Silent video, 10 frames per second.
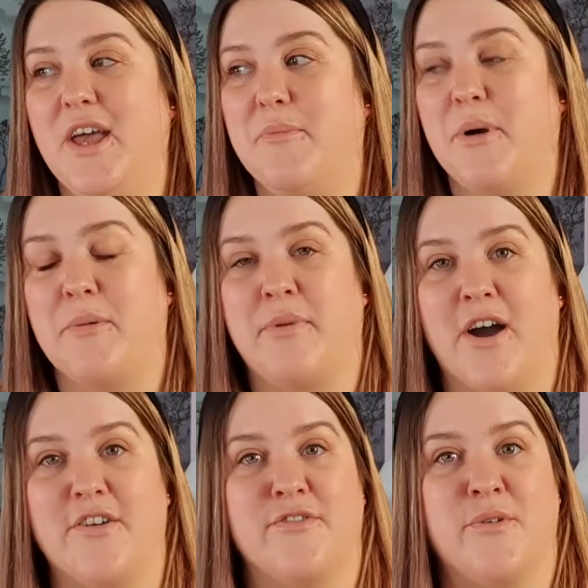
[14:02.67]
But
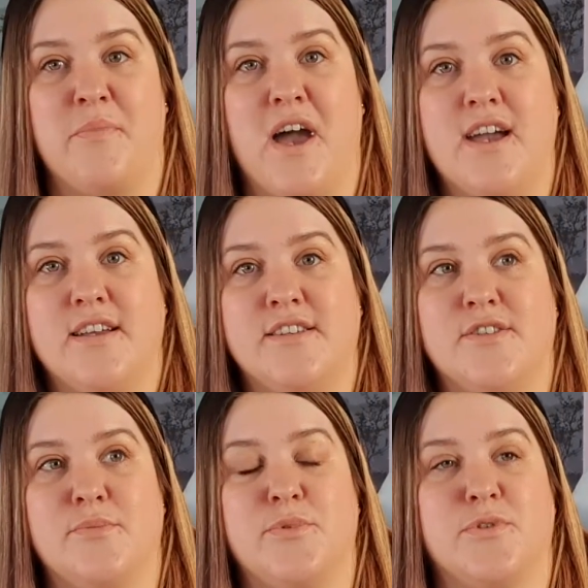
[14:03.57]
apart from that, it is
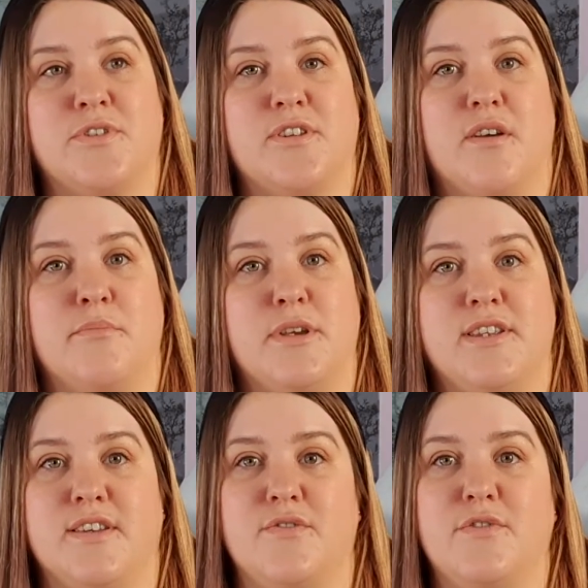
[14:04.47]
the most
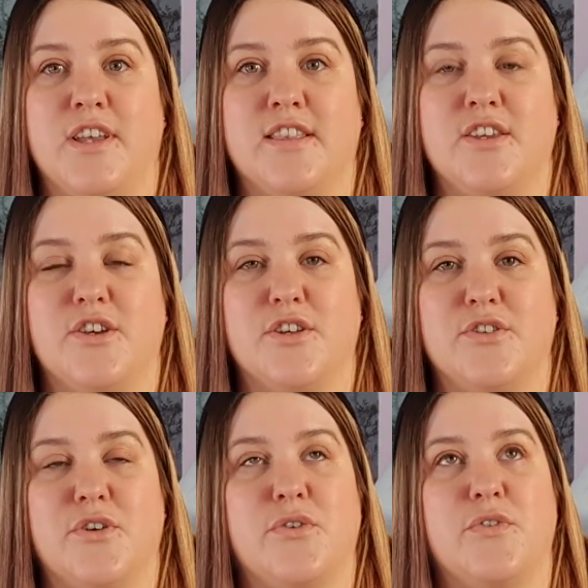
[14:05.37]
amazing thing that you can
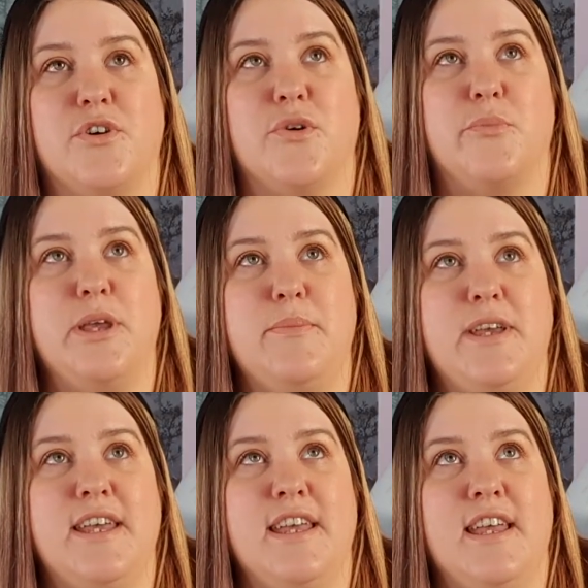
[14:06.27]
do for your
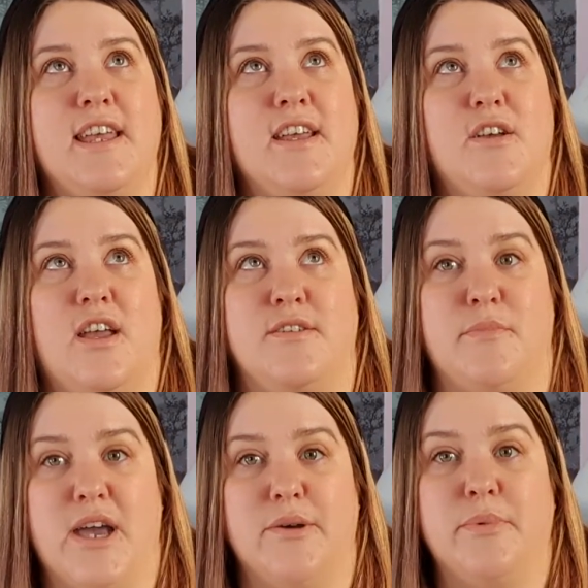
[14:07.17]
baby, in
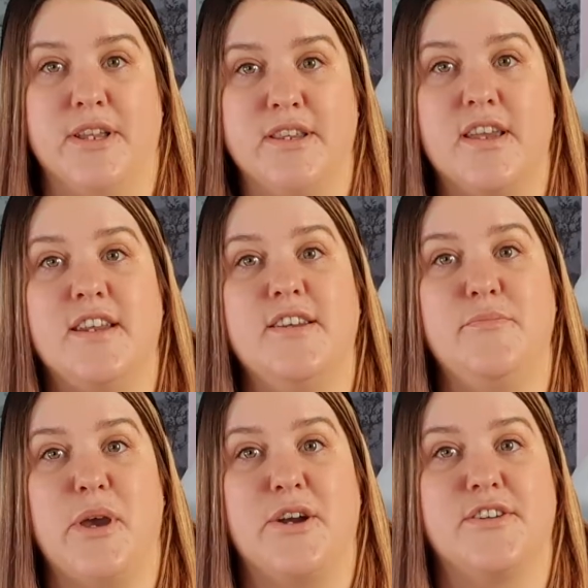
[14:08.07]
my opinion,
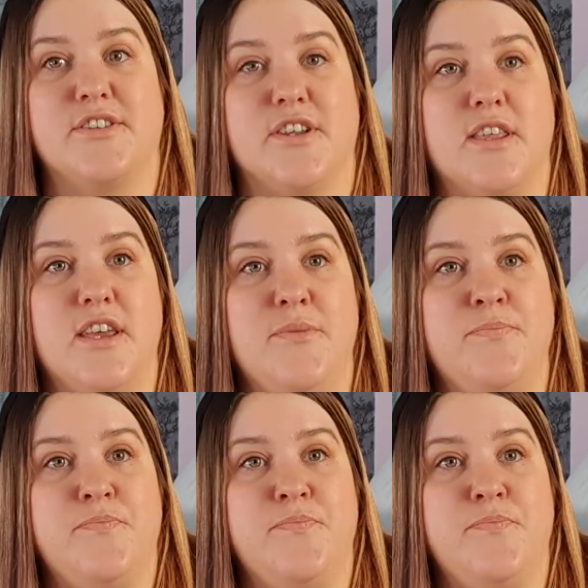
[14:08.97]
personally.